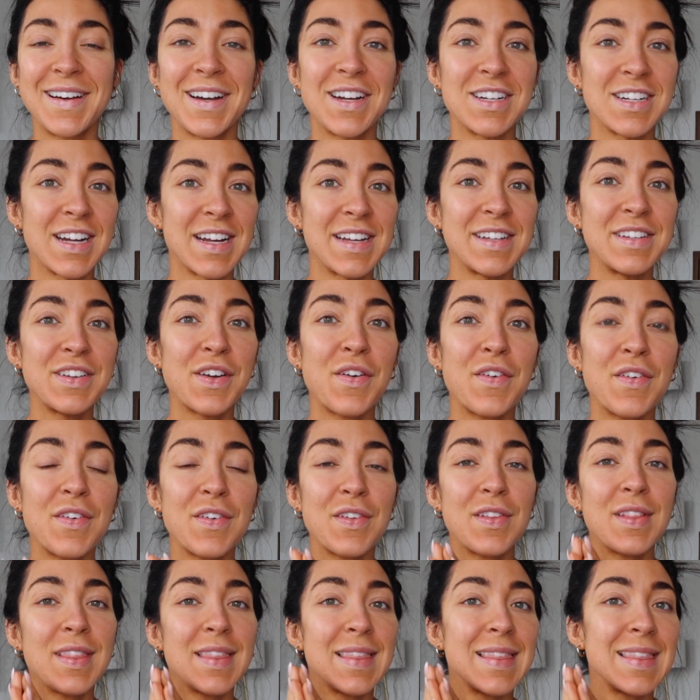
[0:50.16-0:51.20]
All right,
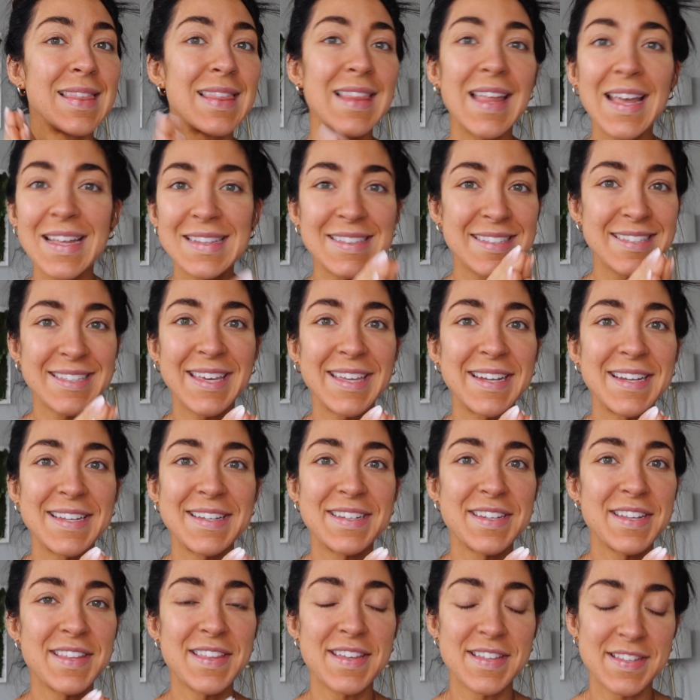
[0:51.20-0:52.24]
let's get
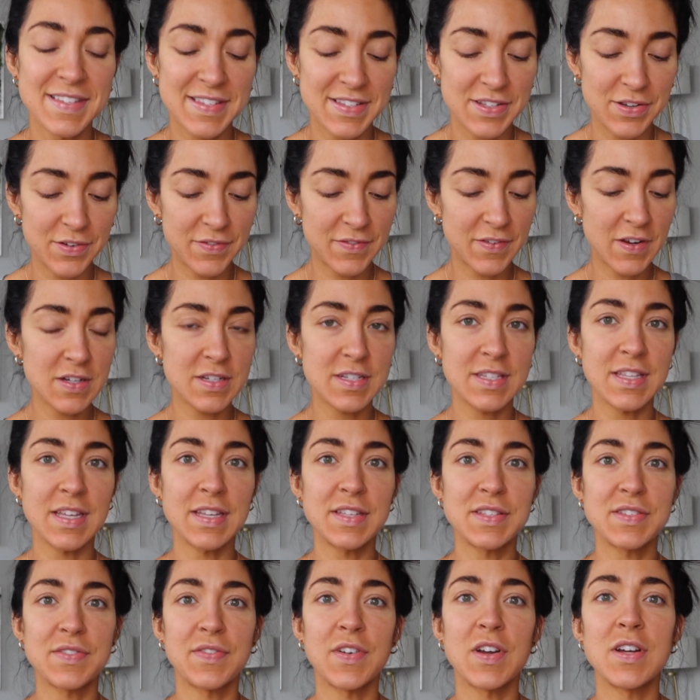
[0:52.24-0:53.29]
into this. So first
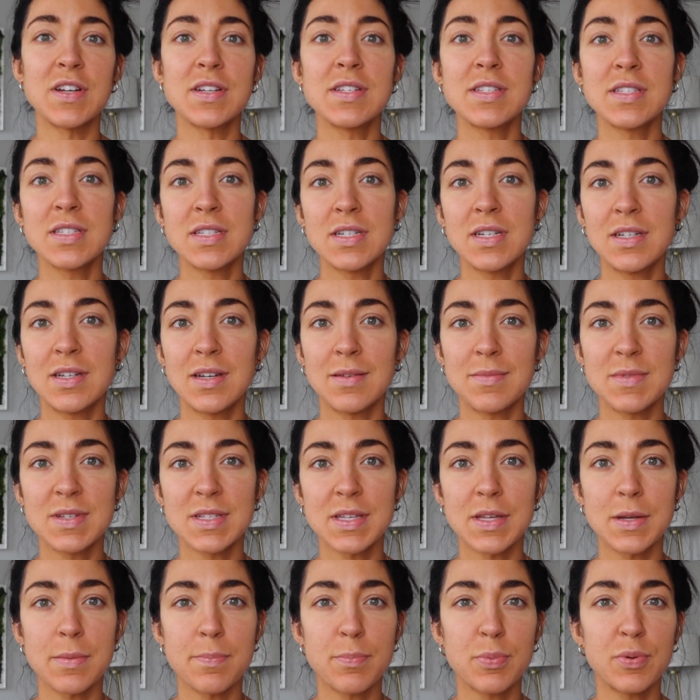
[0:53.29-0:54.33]
things first, I'm just
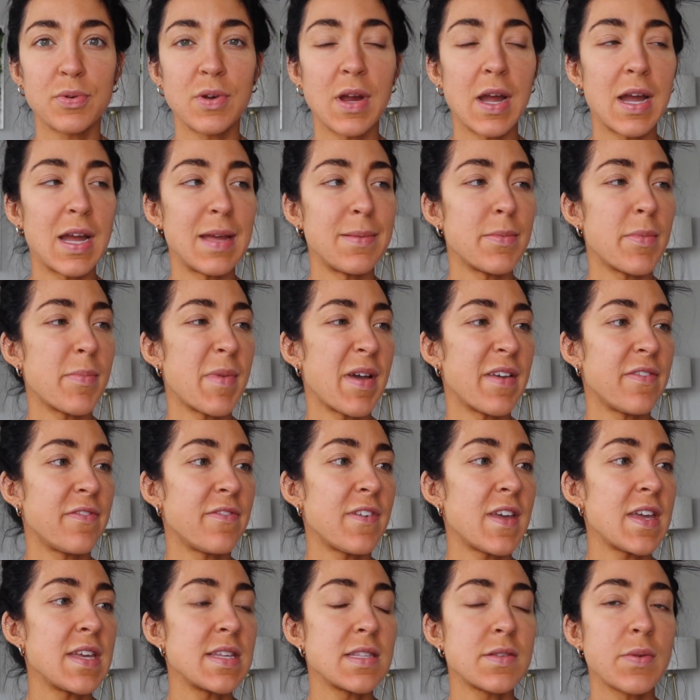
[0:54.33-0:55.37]
gonna prime my
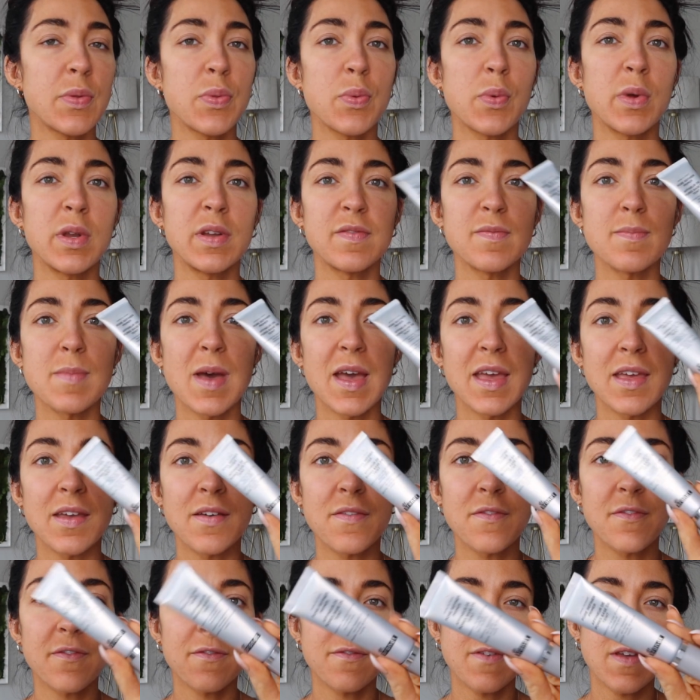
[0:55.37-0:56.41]
face with one of my
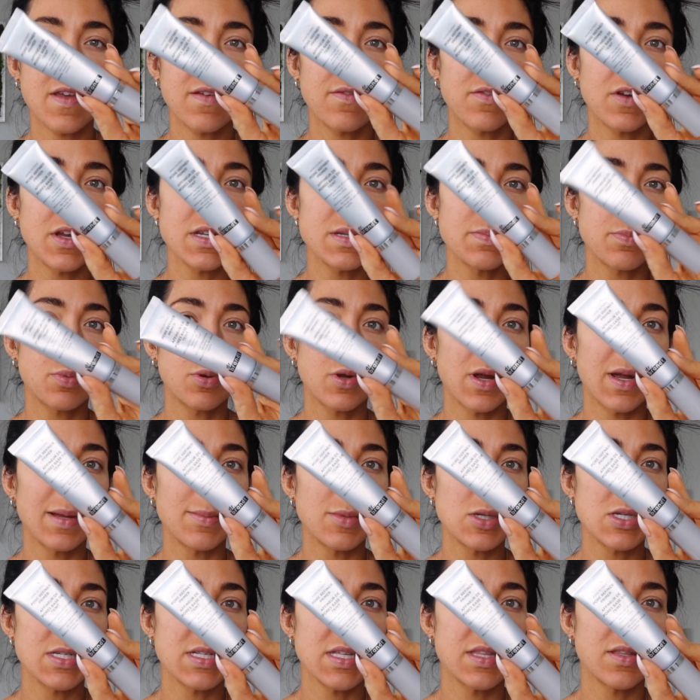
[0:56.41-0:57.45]
favorite
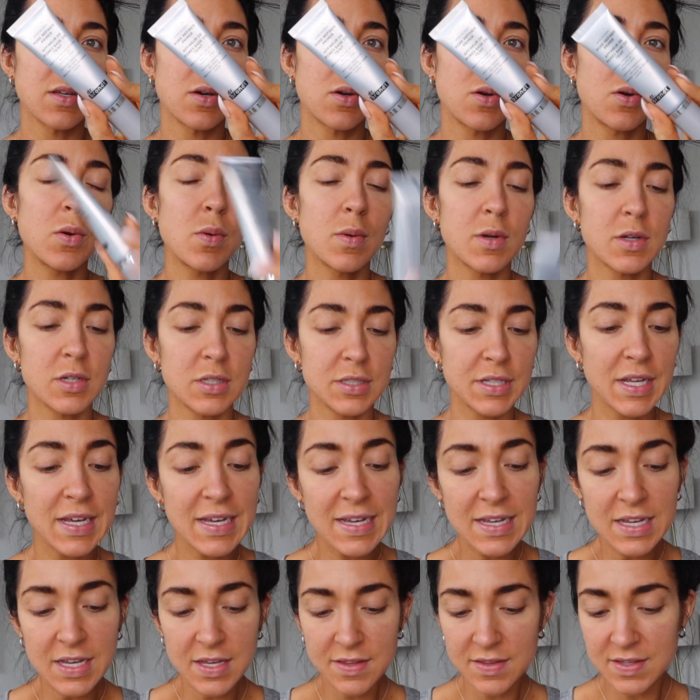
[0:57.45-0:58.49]
primers in the whole world.
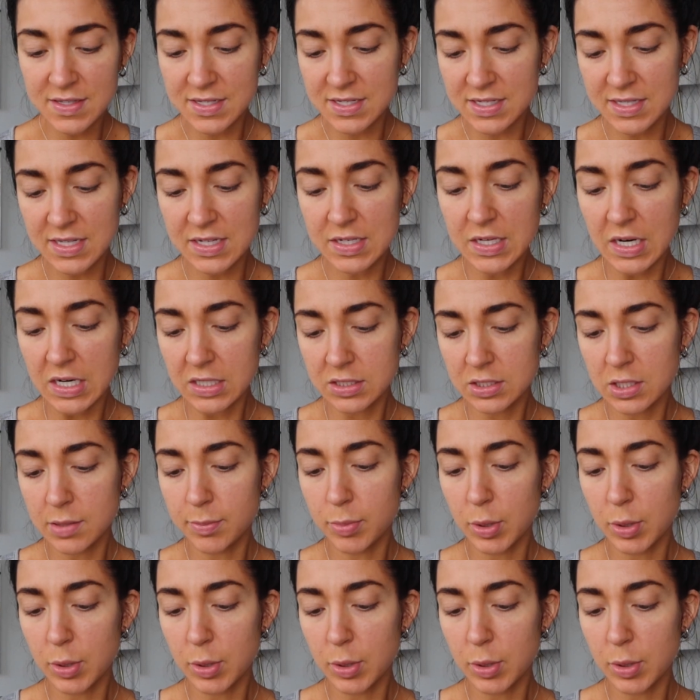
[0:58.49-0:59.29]
This is the Dr.